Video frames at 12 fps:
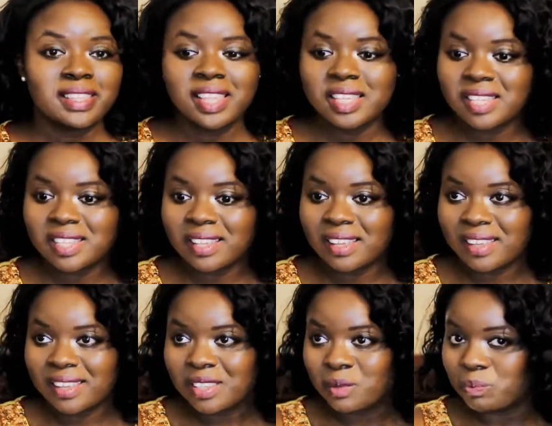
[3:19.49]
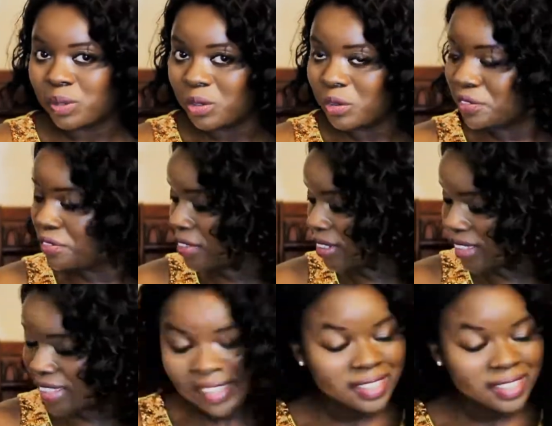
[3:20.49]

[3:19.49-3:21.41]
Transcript: this is beautiful.